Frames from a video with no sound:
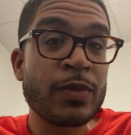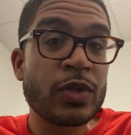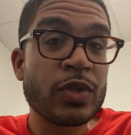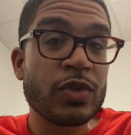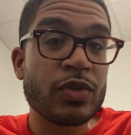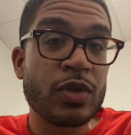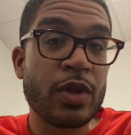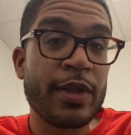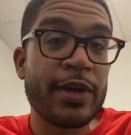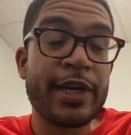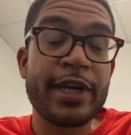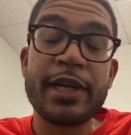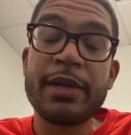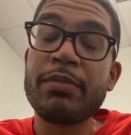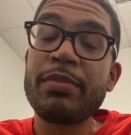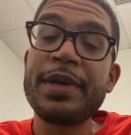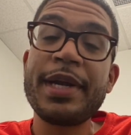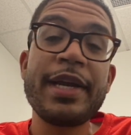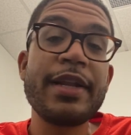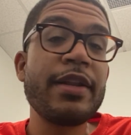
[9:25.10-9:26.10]
So they're going to
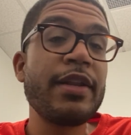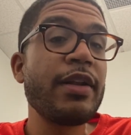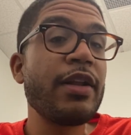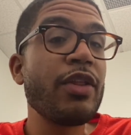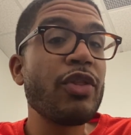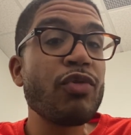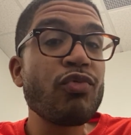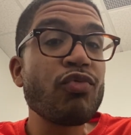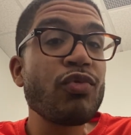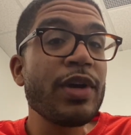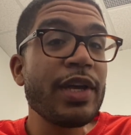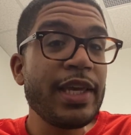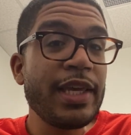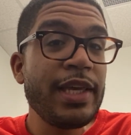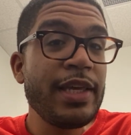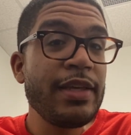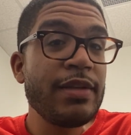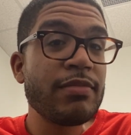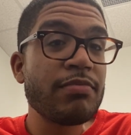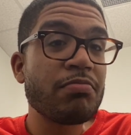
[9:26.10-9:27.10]
bring in another
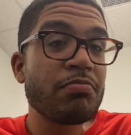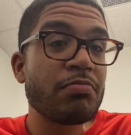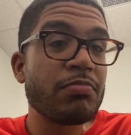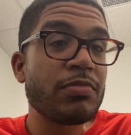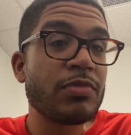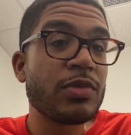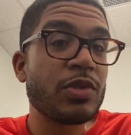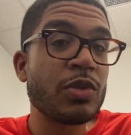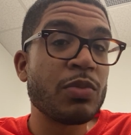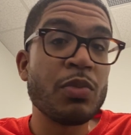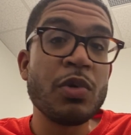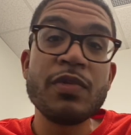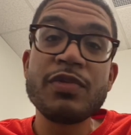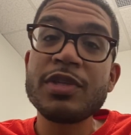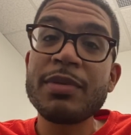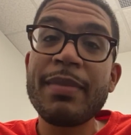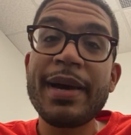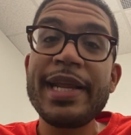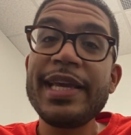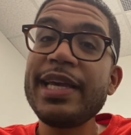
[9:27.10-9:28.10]
rookie to move
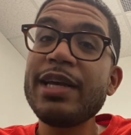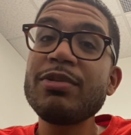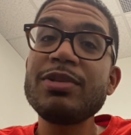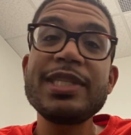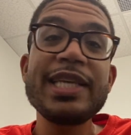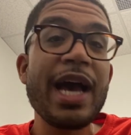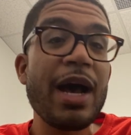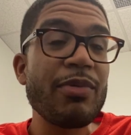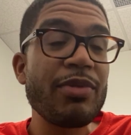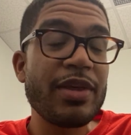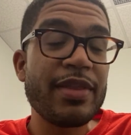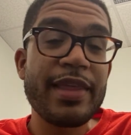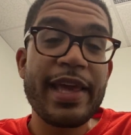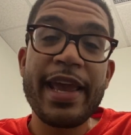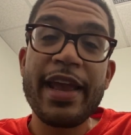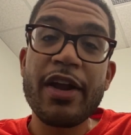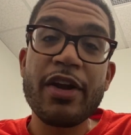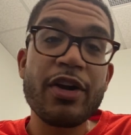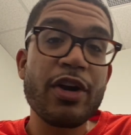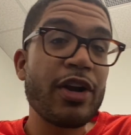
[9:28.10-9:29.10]
somebody else out that
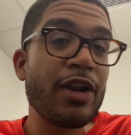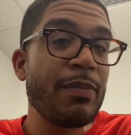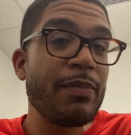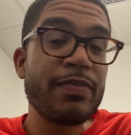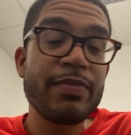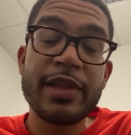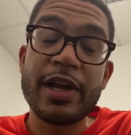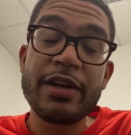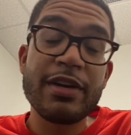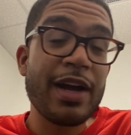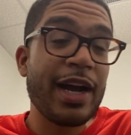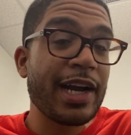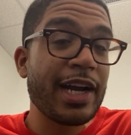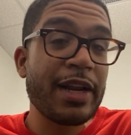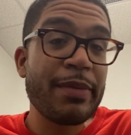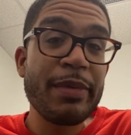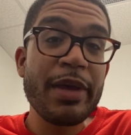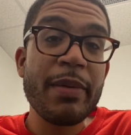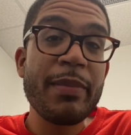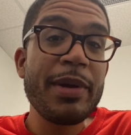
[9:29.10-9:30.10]
they're not
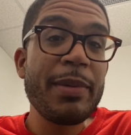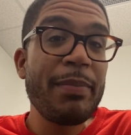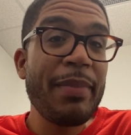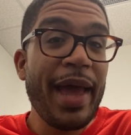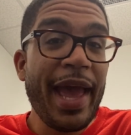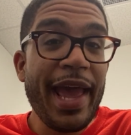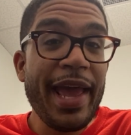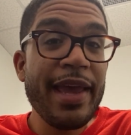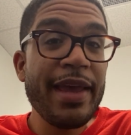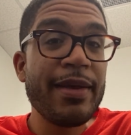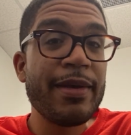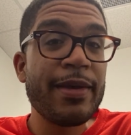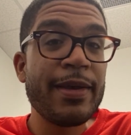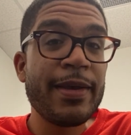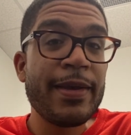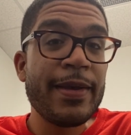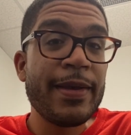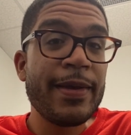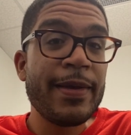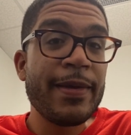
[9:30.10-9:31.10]
going to be able to pay.
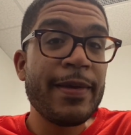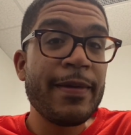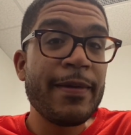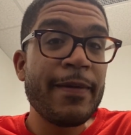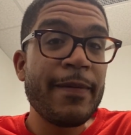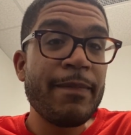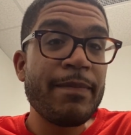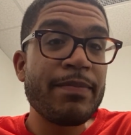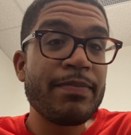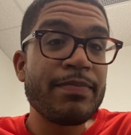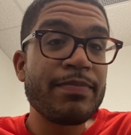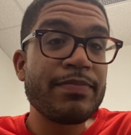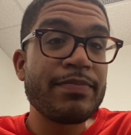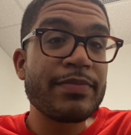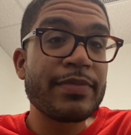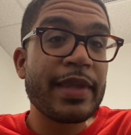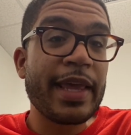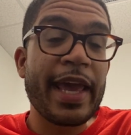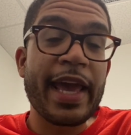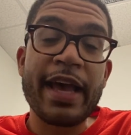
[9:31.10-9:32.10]

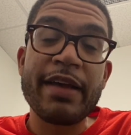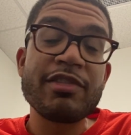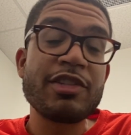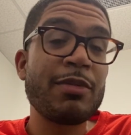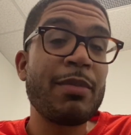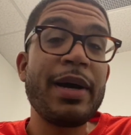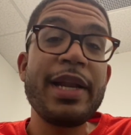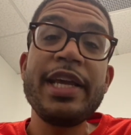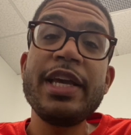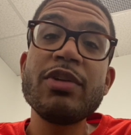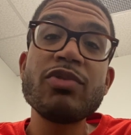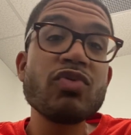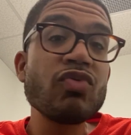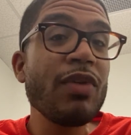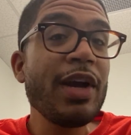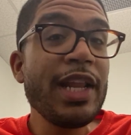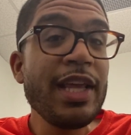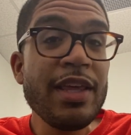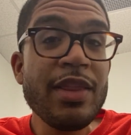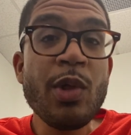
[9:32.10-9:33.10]
They have somebody else
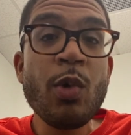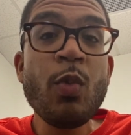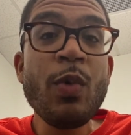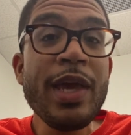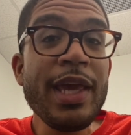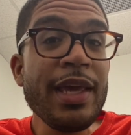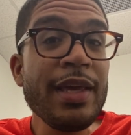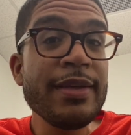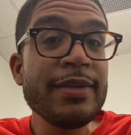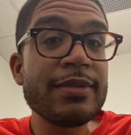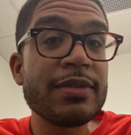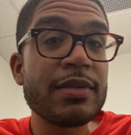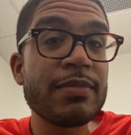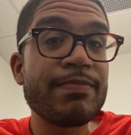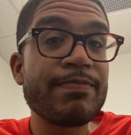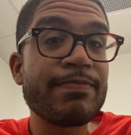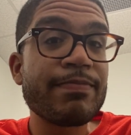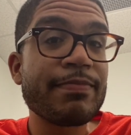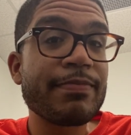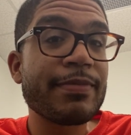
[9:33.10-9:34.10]
ready in the wings.
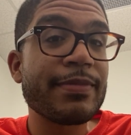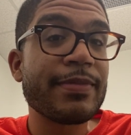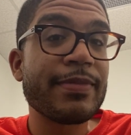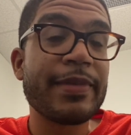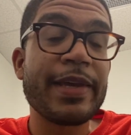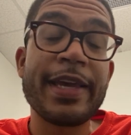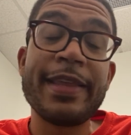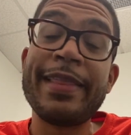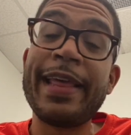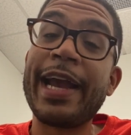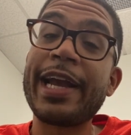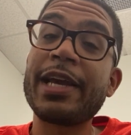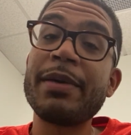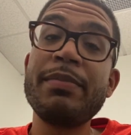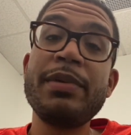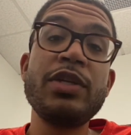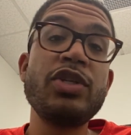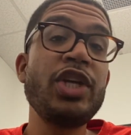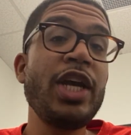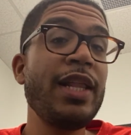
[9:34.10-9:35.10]
And that
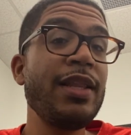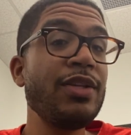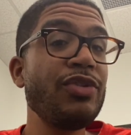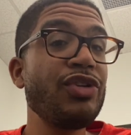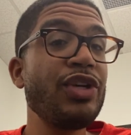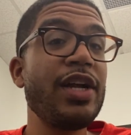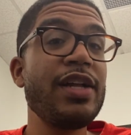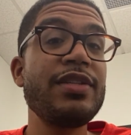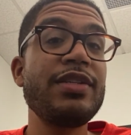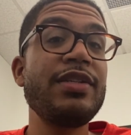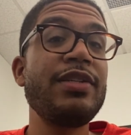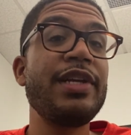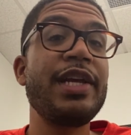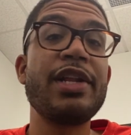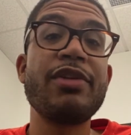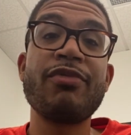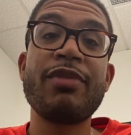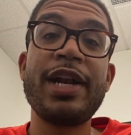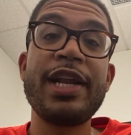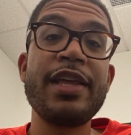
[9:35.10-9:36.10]
could be Jalen Johnson
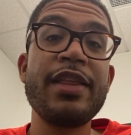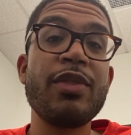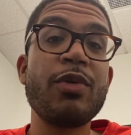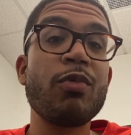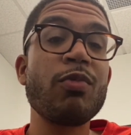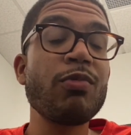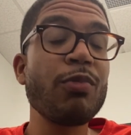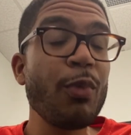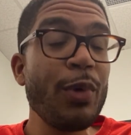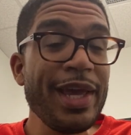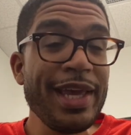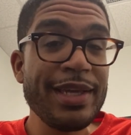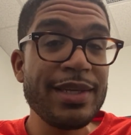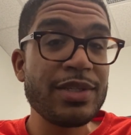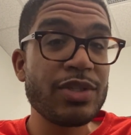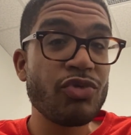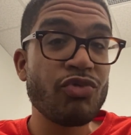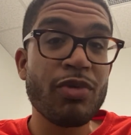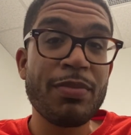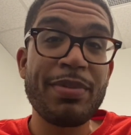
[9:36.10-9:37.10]
getting ready in the
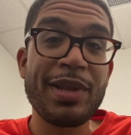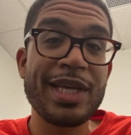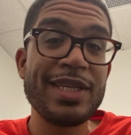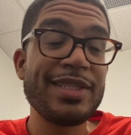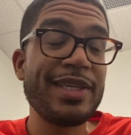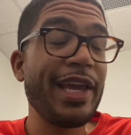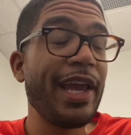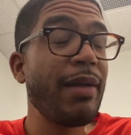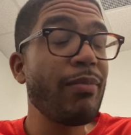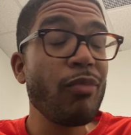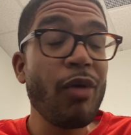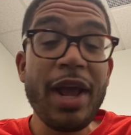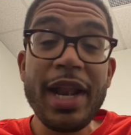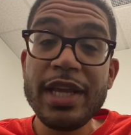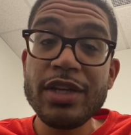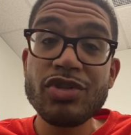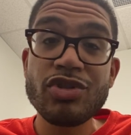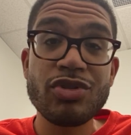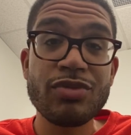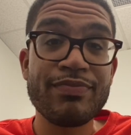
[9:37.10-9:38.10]
wings to replace Cam
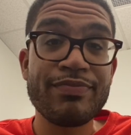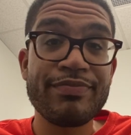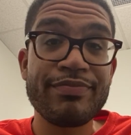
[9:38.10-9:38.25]
Reddish.